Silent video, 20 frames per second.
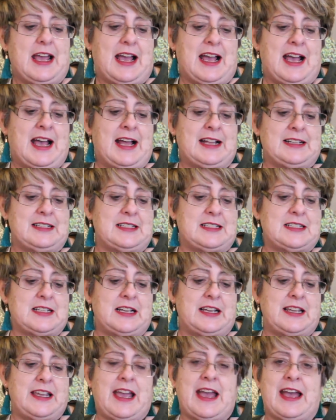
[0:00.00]
And
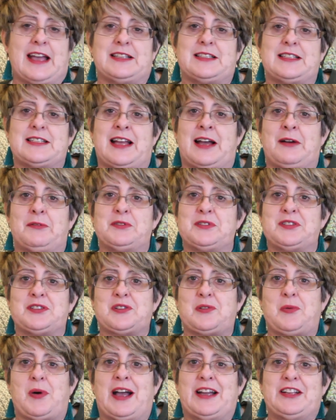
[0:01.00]
uh, yes, I was
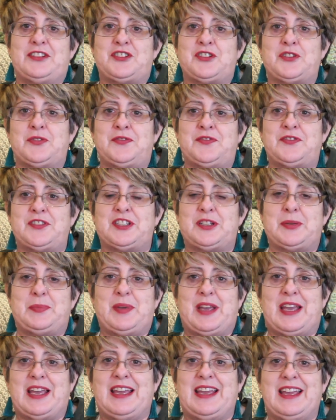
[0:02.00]
quite chuffed to
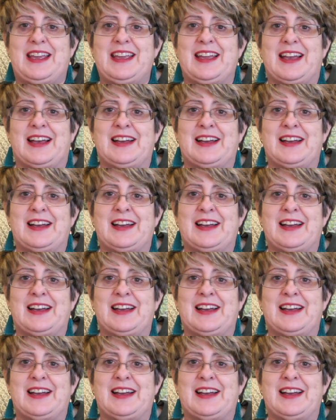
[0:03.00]
be